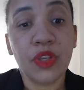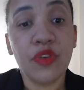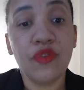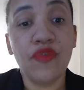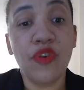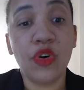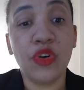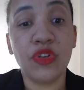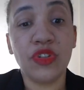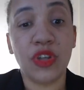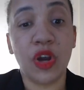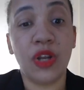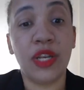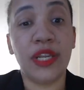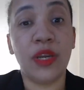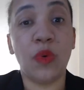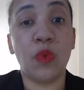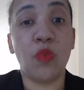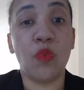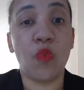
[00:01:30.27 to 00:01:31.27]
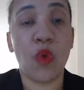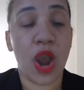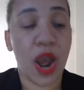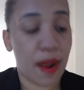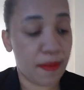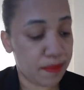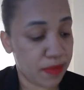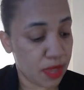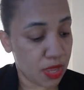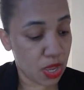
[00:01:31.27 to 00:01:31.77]
focus only on
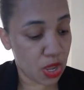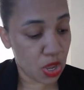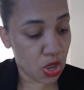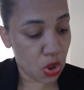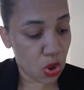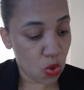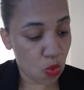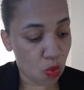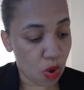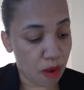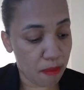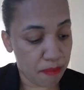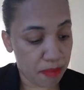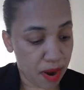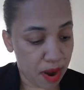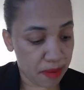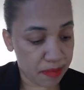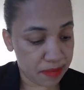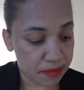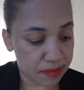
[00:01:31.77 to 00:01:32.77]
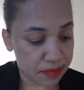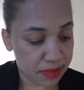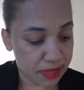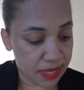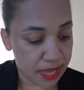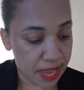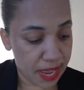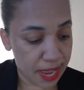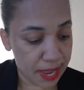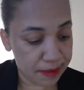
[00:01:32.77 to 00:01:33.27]
one problem.
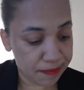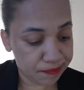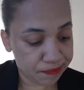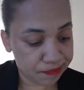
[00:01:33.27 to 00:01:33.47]
Okay.